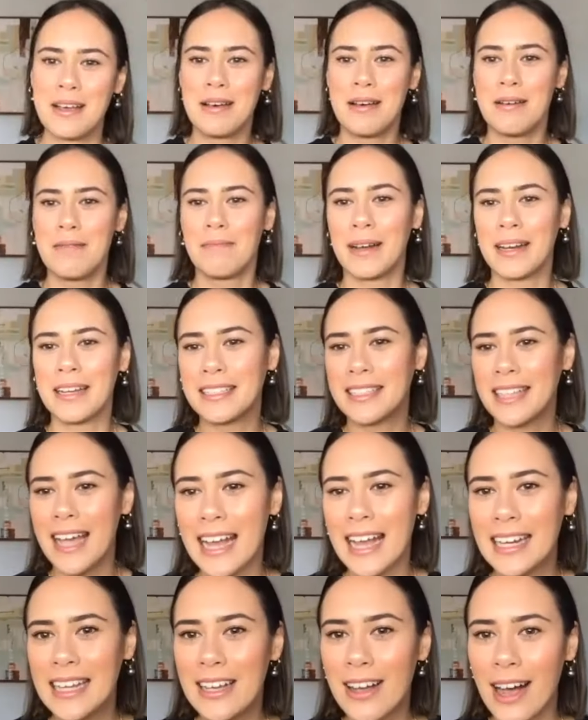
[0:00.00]
But is there
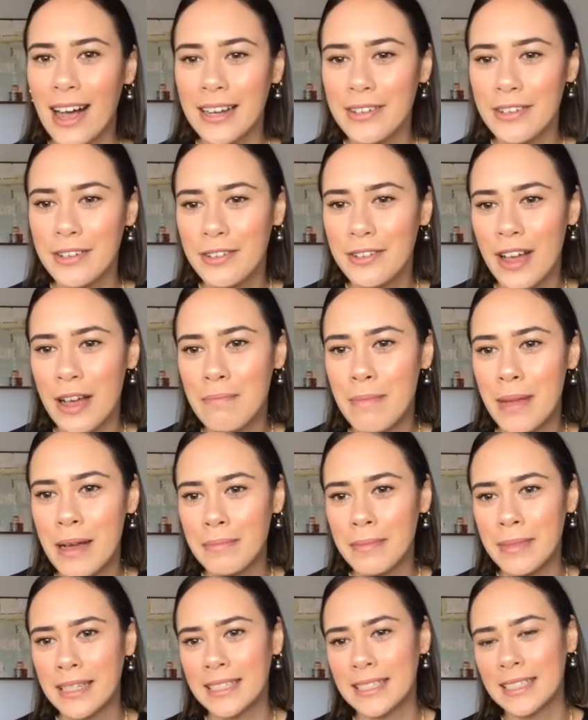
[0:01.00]
any kind of
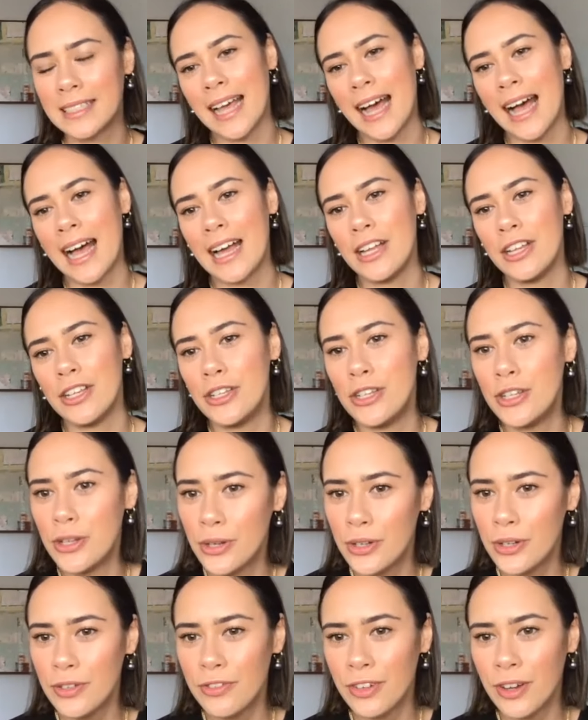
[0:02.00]
amendments that
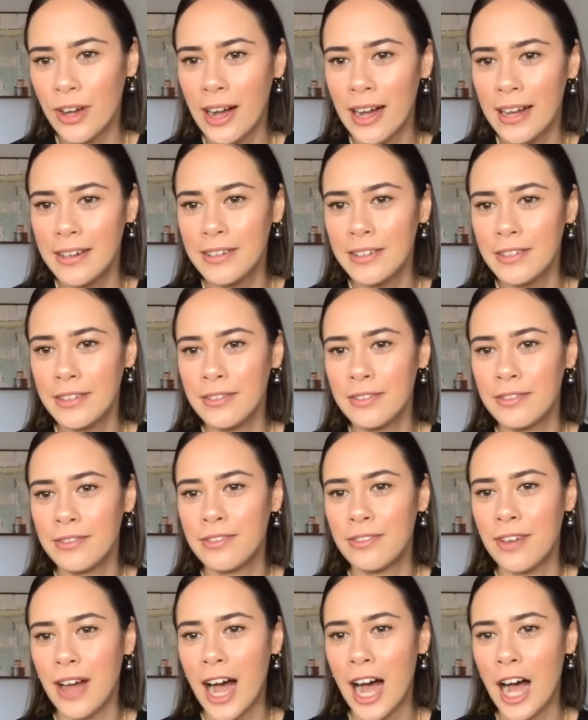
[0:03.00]
you've kind of
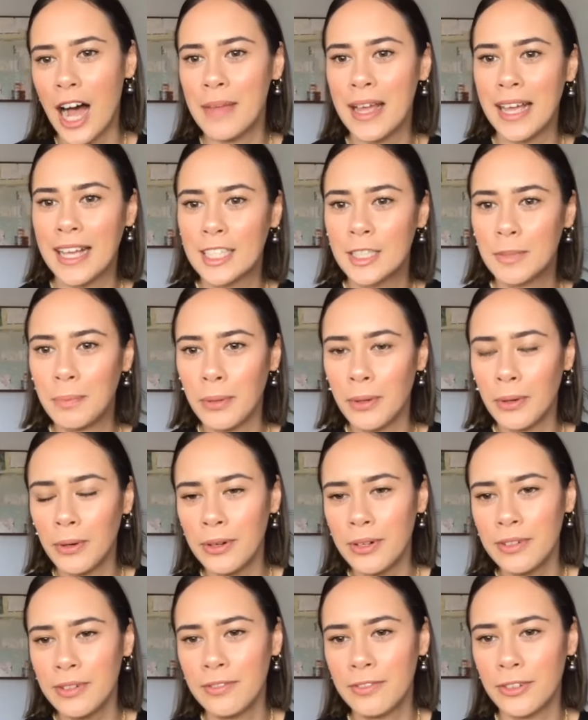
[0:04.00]

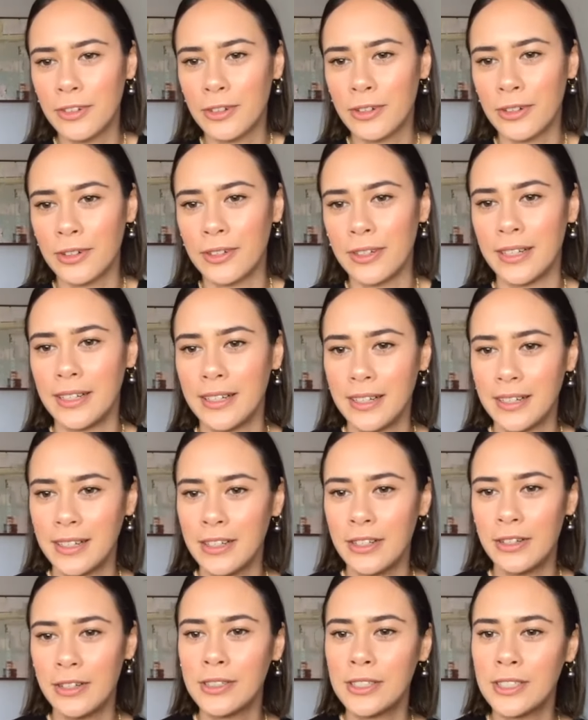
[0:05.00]
explored for
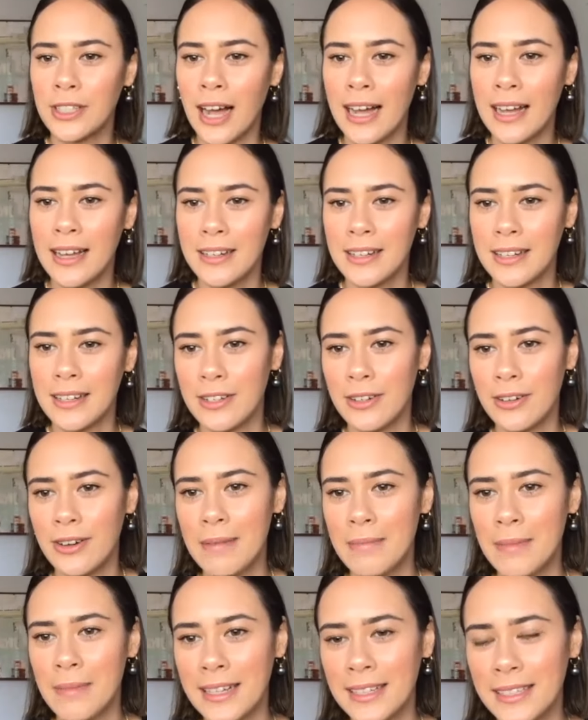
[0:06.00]
your diet and your
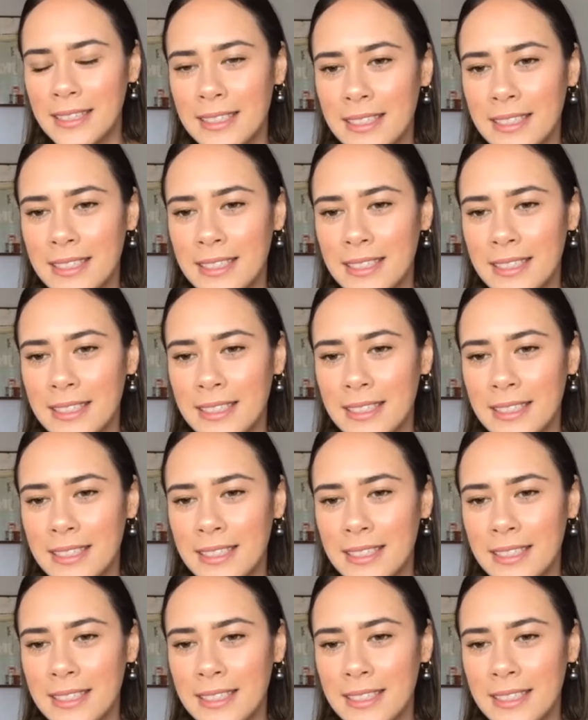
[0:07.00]
MS?